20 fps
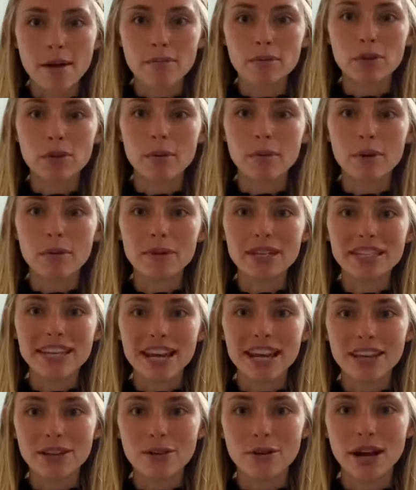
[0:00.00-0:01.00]
So I'm gonna be
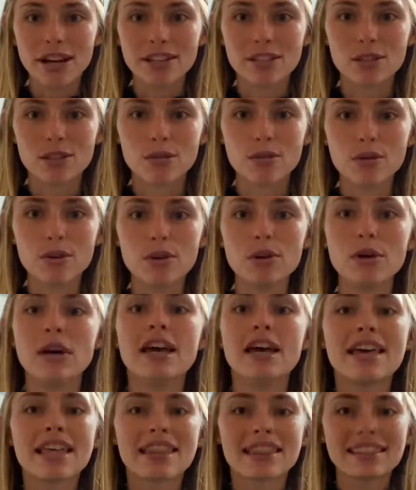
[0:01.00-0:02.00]
taking you guys through
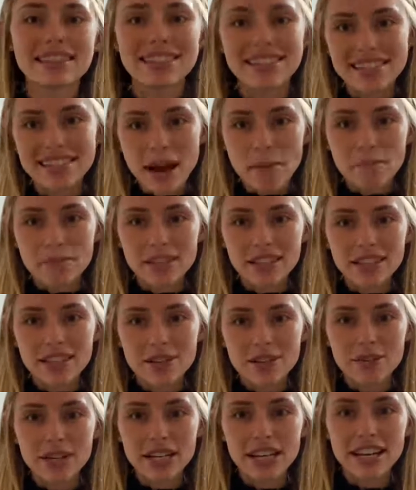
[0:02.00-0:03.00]
the steps that
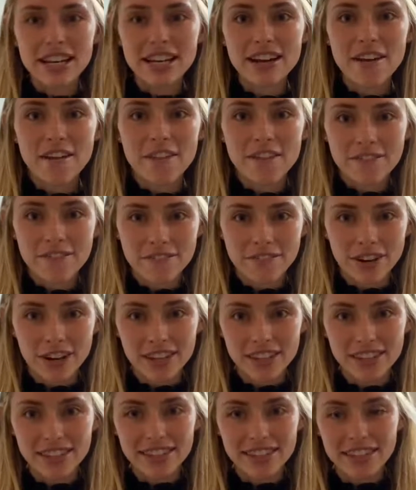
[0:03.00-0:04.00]
you need
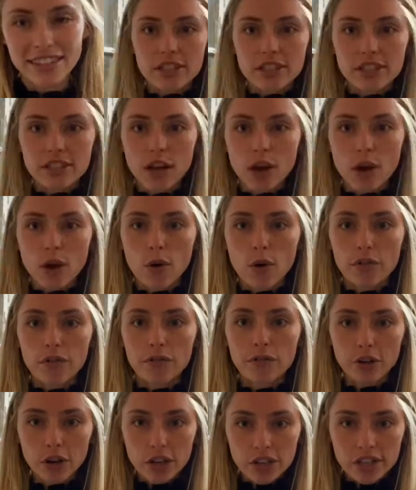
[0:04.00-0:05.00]
first. So
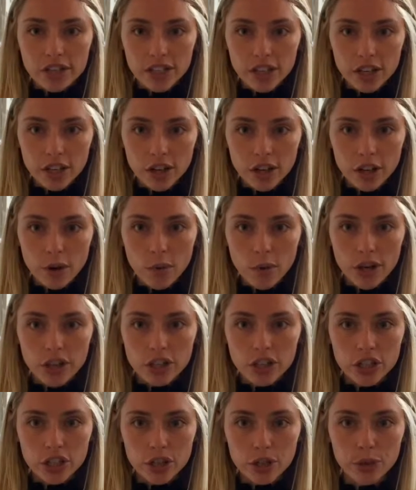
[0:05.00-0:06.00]
first thing you're gonna
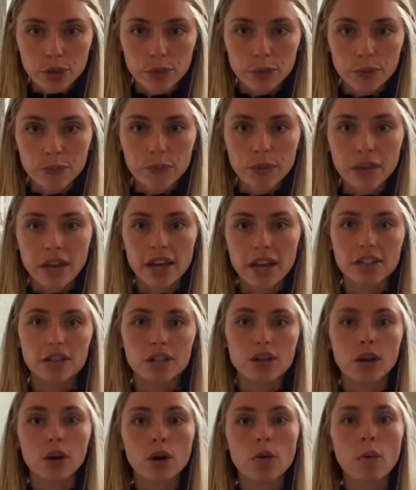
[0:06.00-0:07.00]
wanna do is
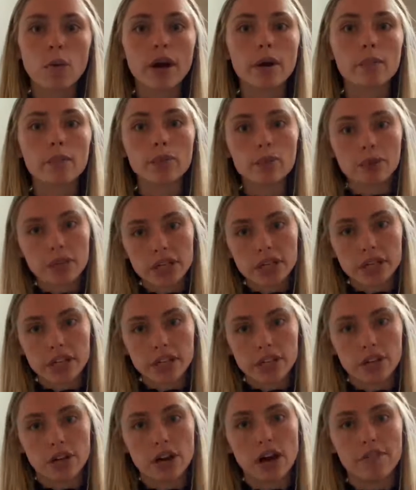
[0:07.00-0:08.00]
you're gonna wanna
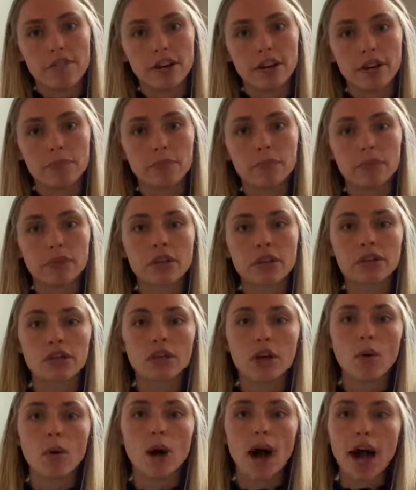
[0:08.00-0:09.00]
preheat your oven.
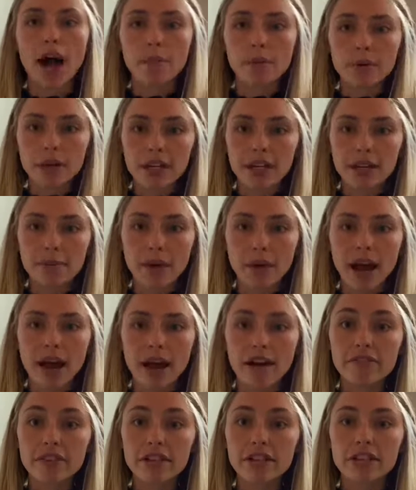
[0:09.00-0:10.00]
So I preheat
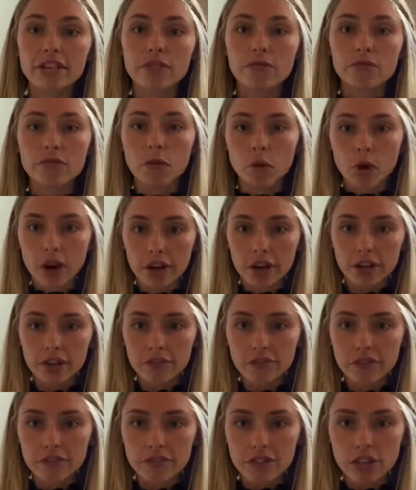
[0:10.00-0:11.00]
my oven to
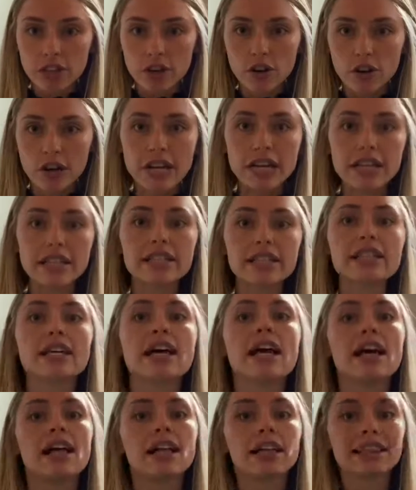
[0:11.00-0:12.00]
450 degrees,
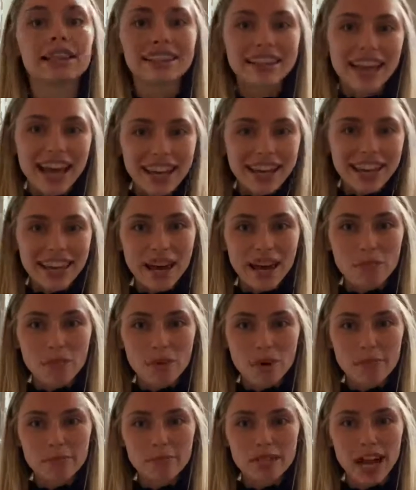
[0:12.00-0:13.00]
let it get
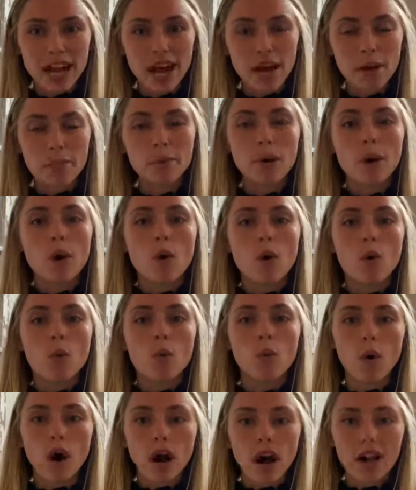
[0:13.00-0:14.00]
warmed up
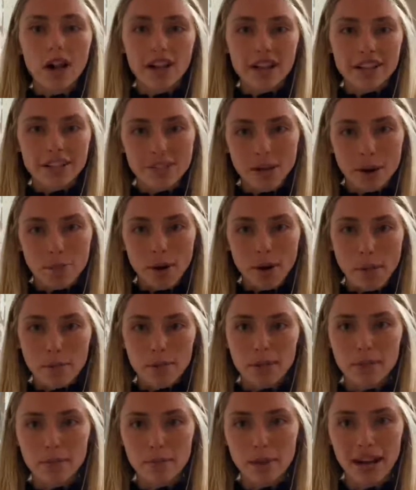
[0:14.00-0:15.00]
while I start
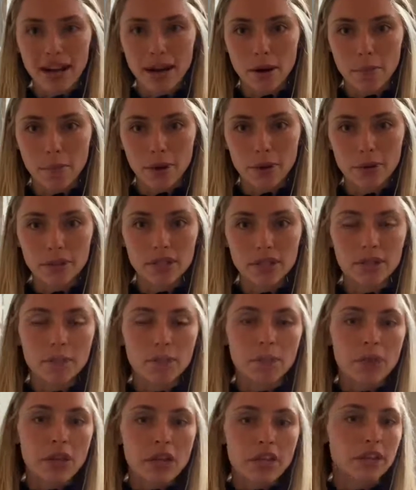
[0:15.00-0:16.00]
prepping the banana boats.
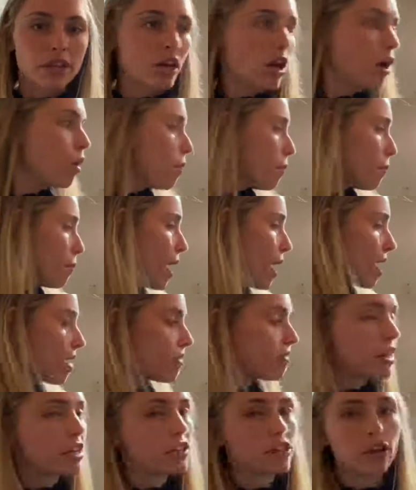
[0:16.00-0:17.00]
So my
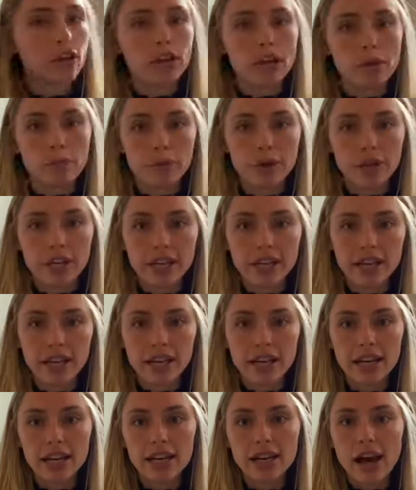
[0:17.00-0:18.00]
oven is already
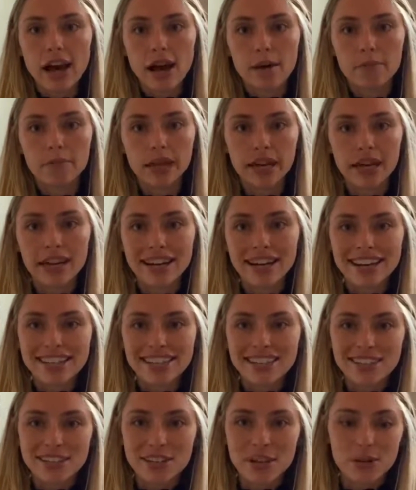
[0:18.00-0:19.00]
preheated, getting
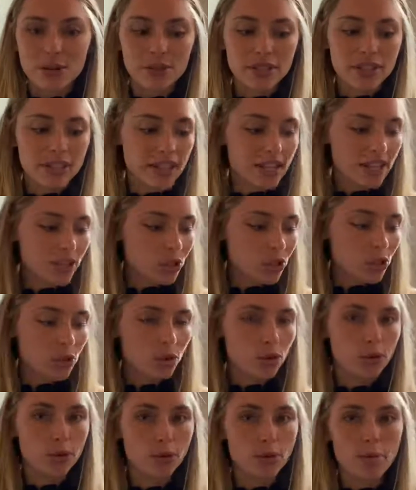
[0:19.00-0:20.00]
nice and toasty
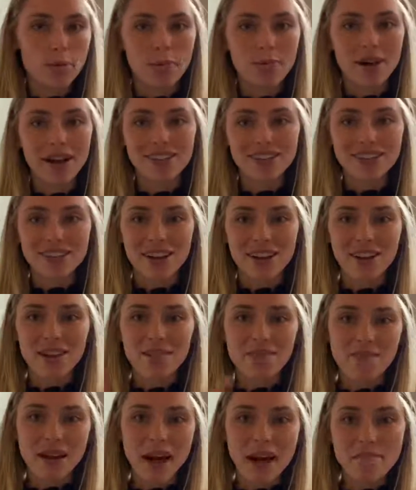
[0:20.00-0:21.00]
to melt
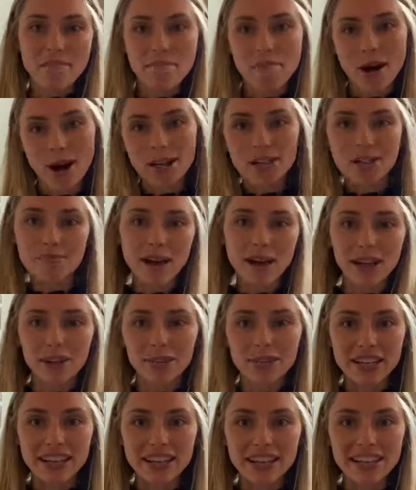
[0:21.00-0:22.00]
all of my
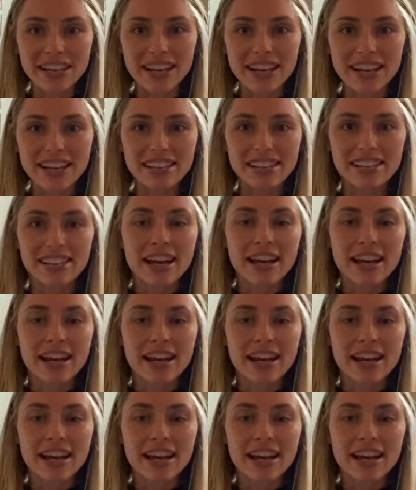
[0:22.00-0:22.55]
marshmallowy goodness.